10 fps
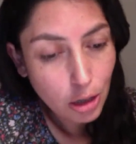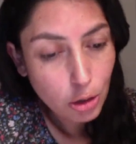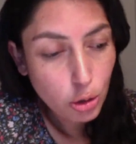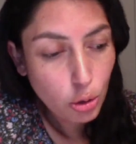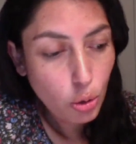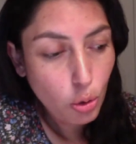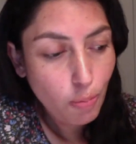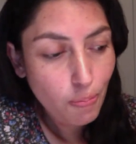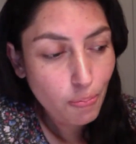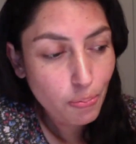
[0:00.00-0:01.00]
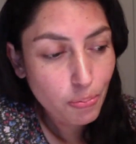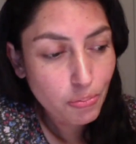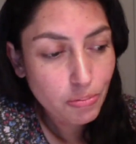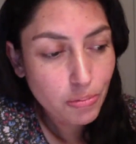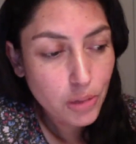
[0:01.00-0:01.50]
to
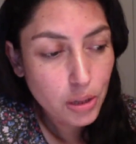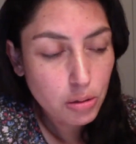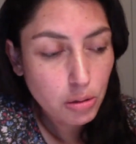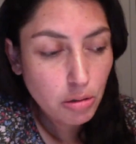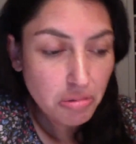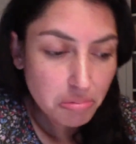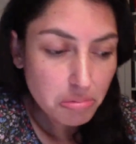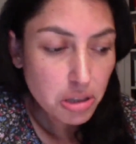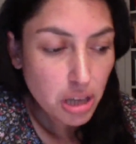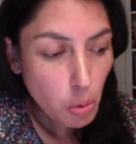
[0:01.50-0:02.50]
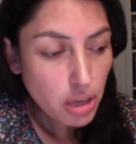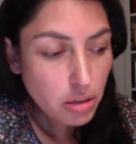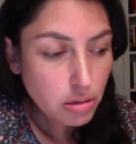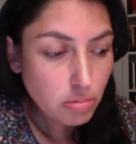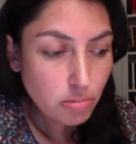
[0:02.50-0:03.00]
see what
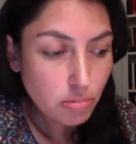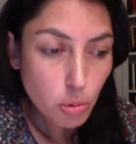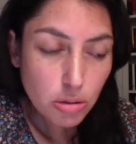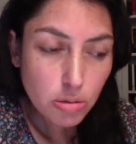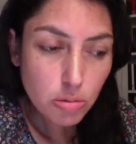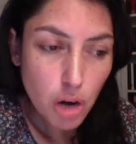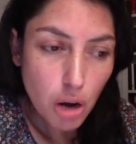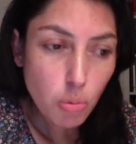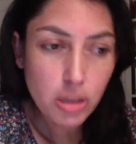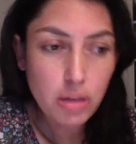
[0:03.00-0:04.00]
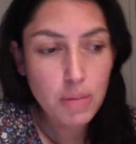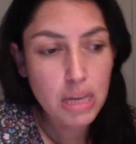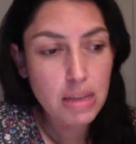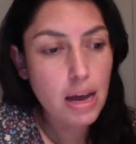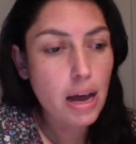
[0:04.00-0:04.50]
is wrong with the
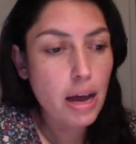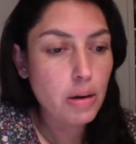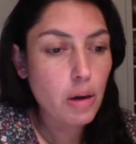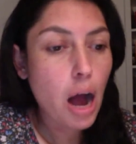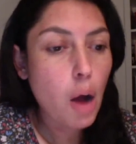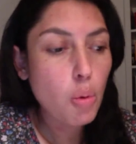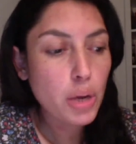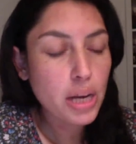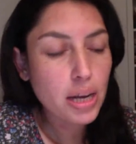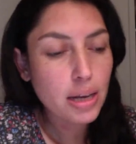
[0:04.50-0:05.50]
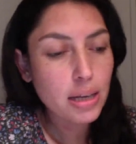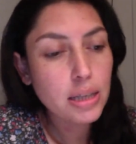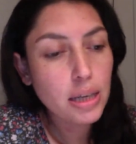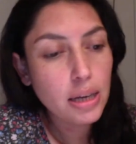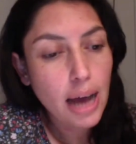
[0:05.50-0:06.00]
media and how we
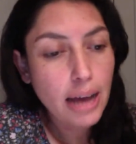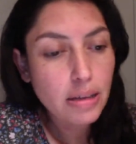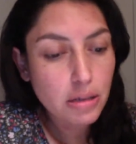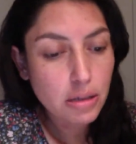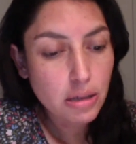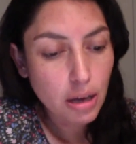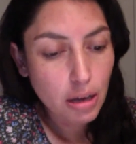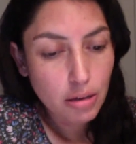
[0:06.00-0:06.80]
can, as